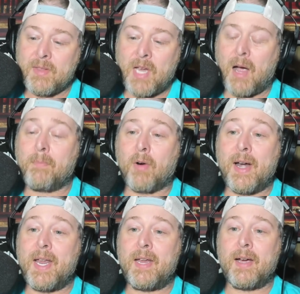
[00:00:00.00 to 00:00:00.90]
Tom
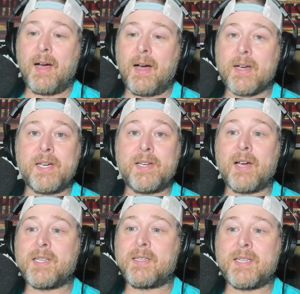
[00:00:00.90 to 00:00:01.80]
Brady
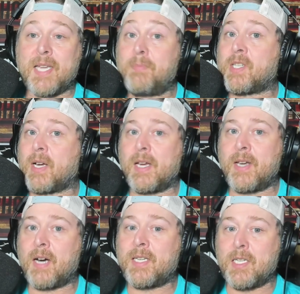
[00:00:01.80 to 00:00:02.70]
seems to
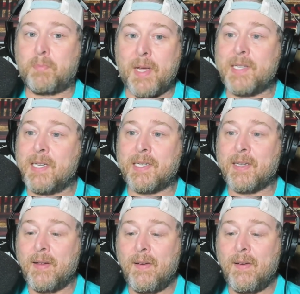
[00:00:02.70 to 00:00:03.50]
conduct his business